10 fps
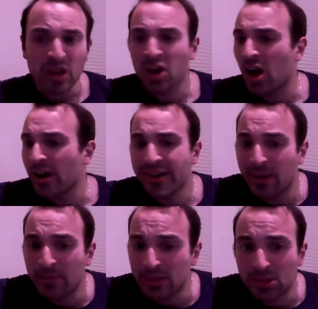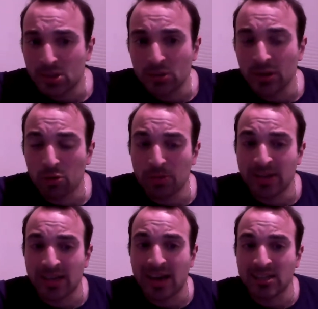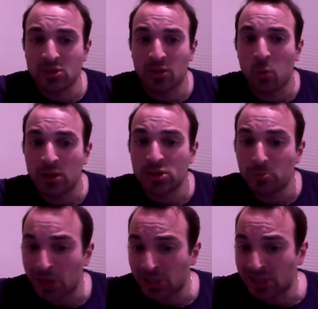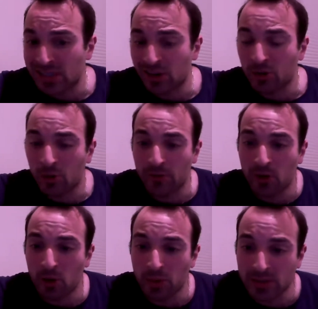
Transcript: Kotkaniemi and Suzuki will be the guys, the 1-2 punch at center going forward.